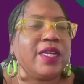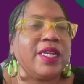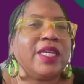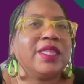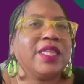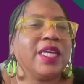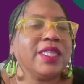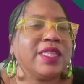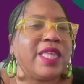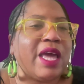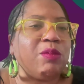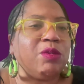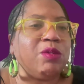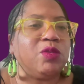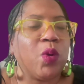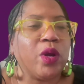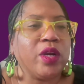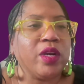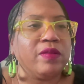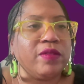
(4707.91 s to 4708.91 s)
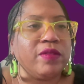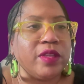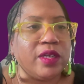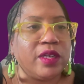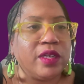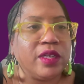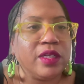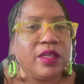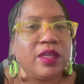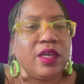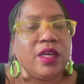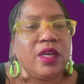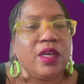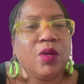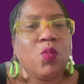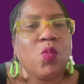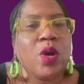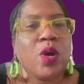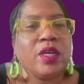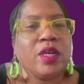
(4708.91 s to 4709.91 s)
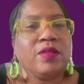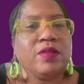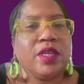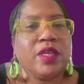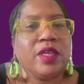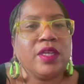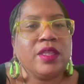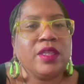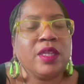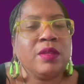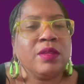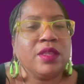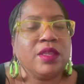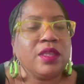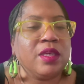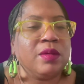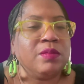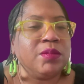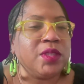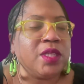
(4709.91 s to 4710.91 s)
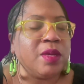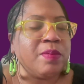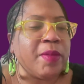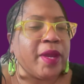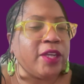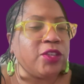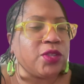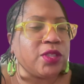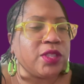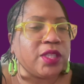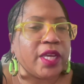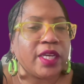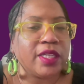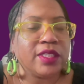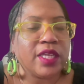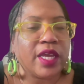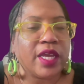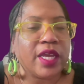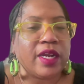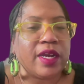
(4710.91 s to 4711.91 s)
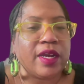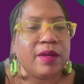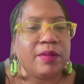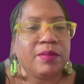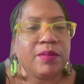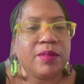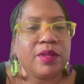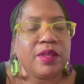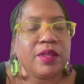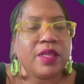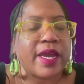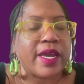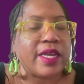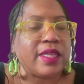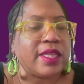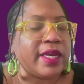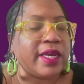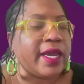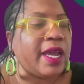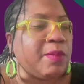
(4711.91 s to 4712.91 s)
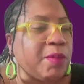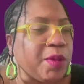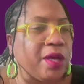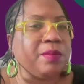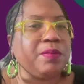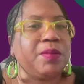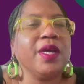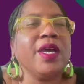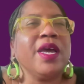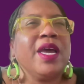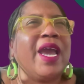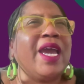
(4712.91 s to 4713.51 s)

And I think that was one of the major things that that came up.